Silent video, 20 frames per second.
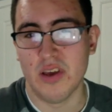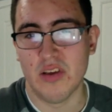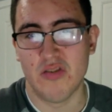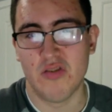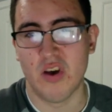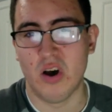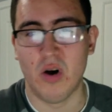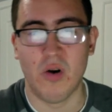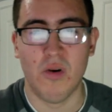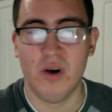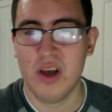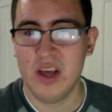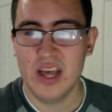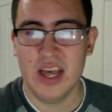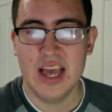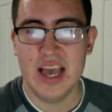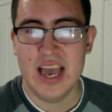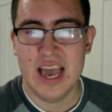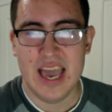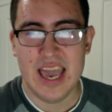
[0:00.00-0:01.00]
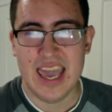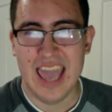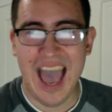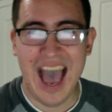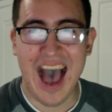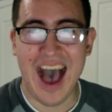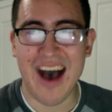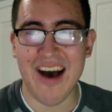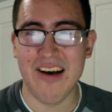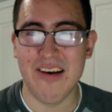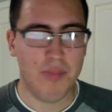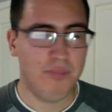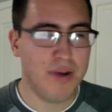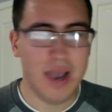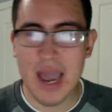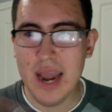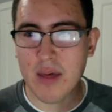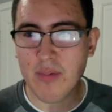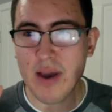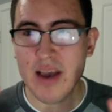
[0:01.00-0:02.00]
So, yeah. But
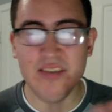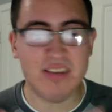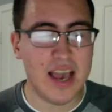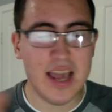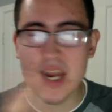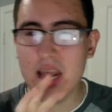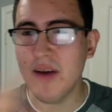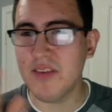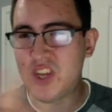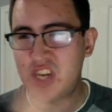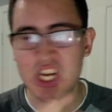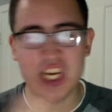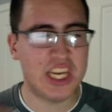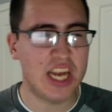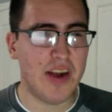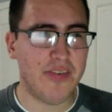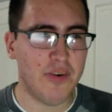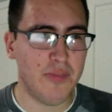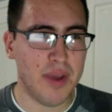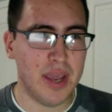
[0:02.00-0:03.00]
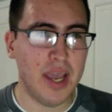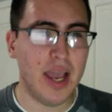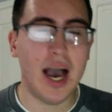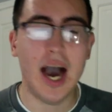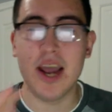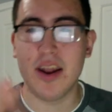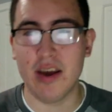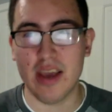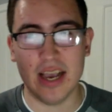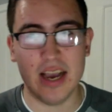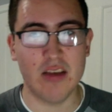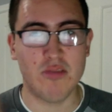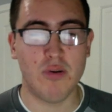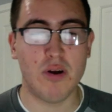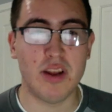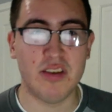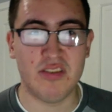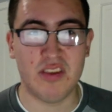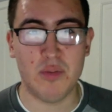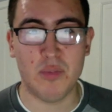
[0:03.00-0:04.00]
anyways, enough chit-chat for me. I know you guys
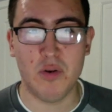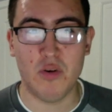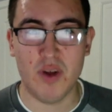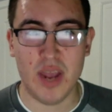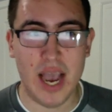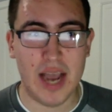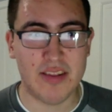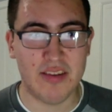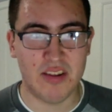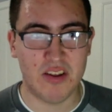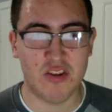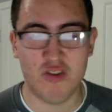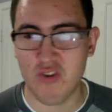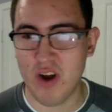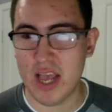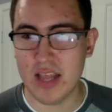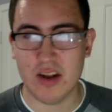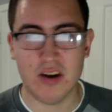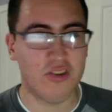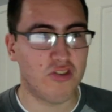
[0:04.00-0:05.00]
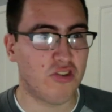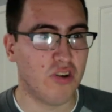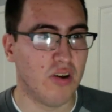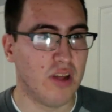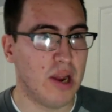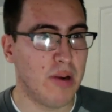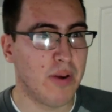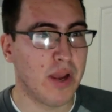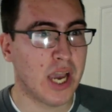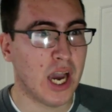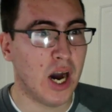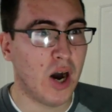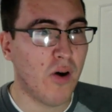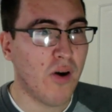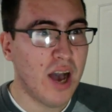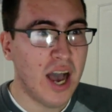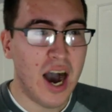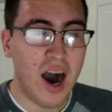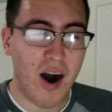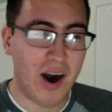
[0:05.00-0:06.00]
want to see me react to the trailer, so here we
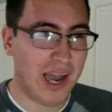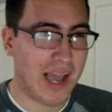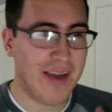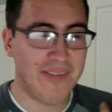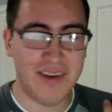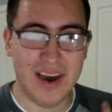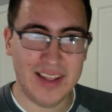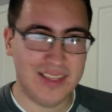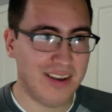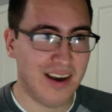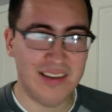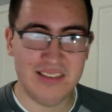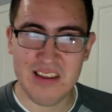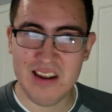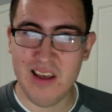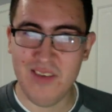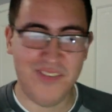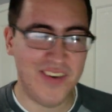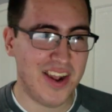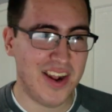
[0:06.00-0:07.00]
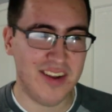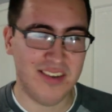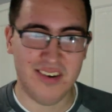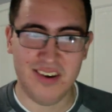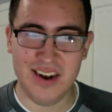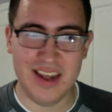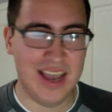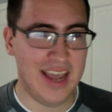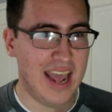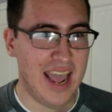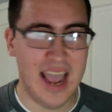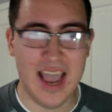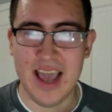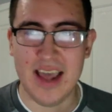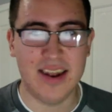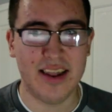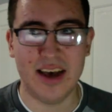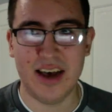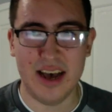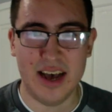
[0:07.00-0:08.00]
go. I'll get my thoughts and opinions on it,
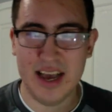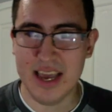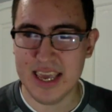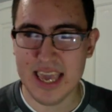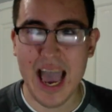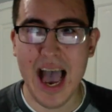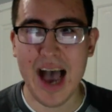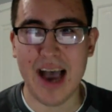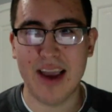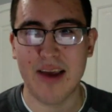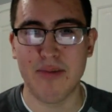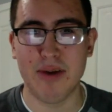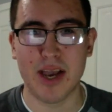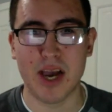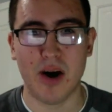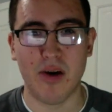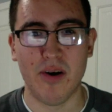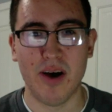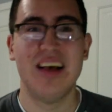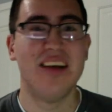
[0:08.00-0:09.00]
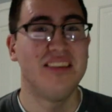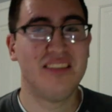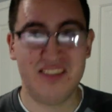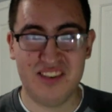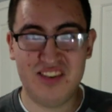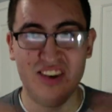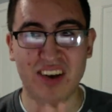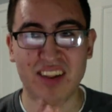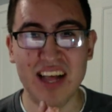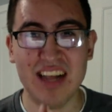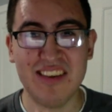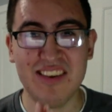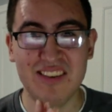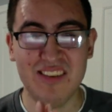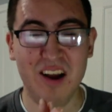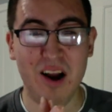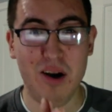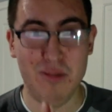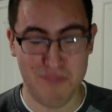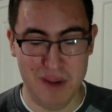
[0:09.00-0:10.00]
and yeah, here we go. So let's
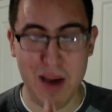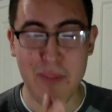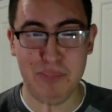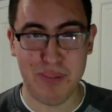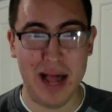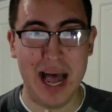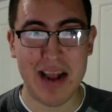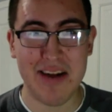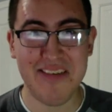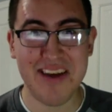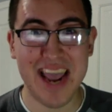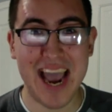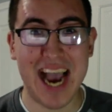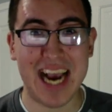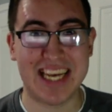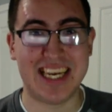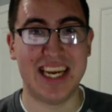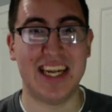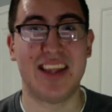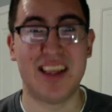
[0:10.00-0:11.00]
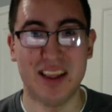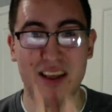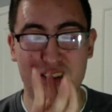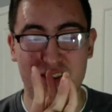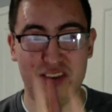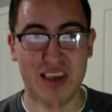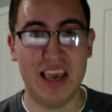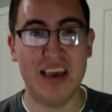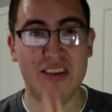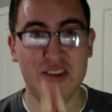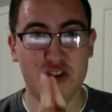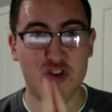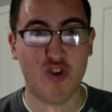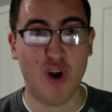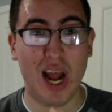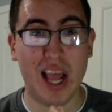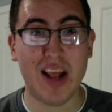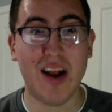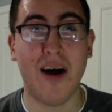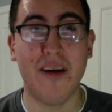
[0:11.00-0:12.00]
start my blind reaction to the teaser
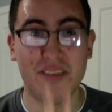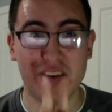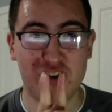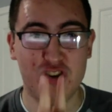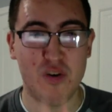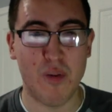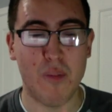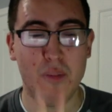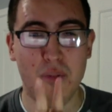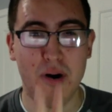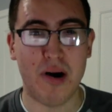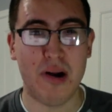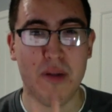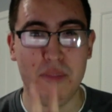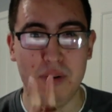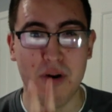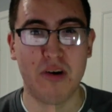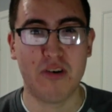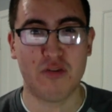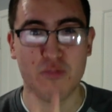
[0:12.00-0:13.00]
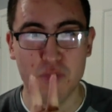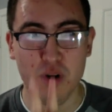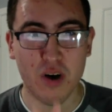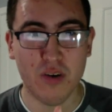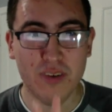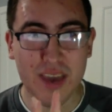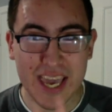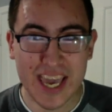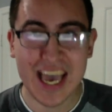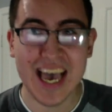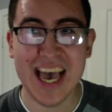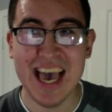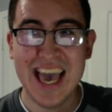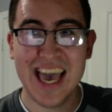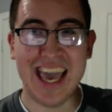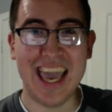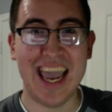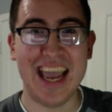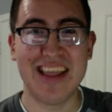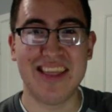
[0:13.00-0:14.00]
trailer of the Super Mario Bros. Movie
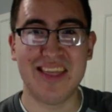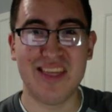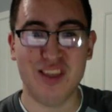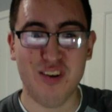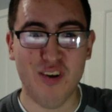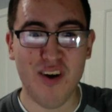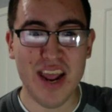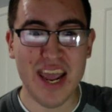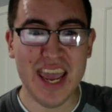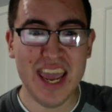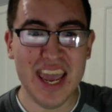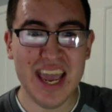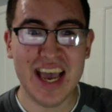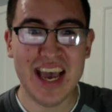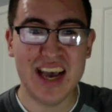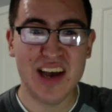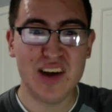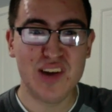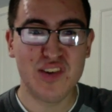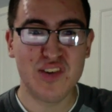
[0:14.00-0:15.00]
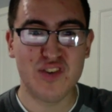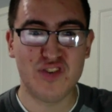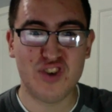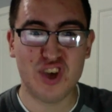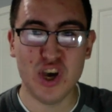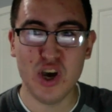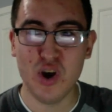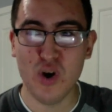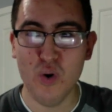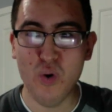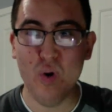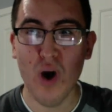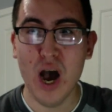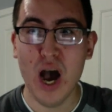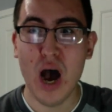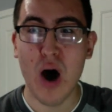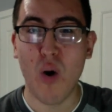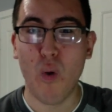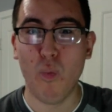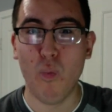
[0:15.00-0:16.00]
in 3, 2,
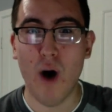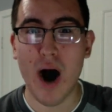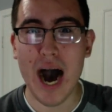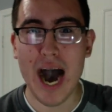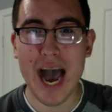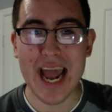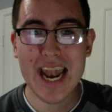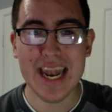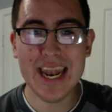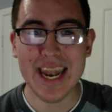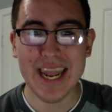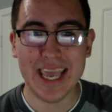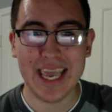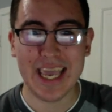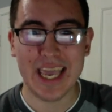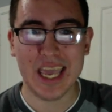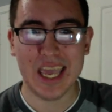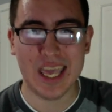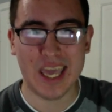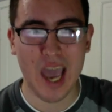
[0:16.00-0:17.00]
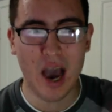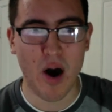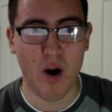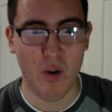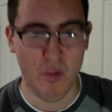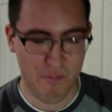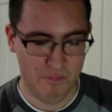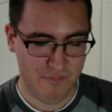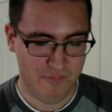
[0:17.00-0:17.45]
1, go.